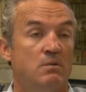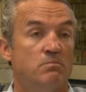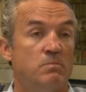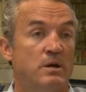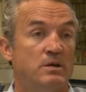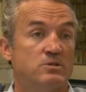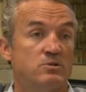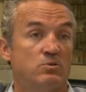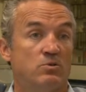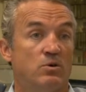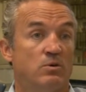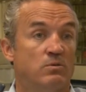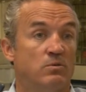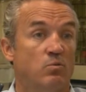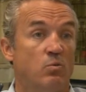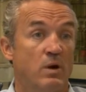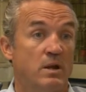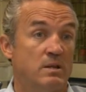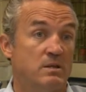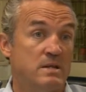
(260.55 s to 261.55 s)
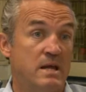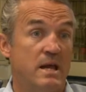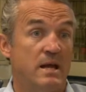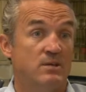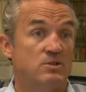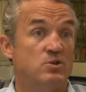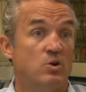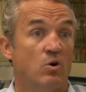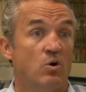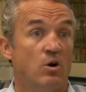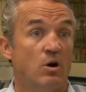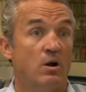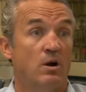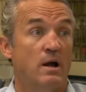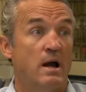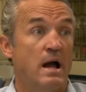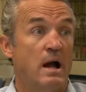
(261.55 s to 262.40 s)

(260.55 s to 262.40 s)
based on the way dads are.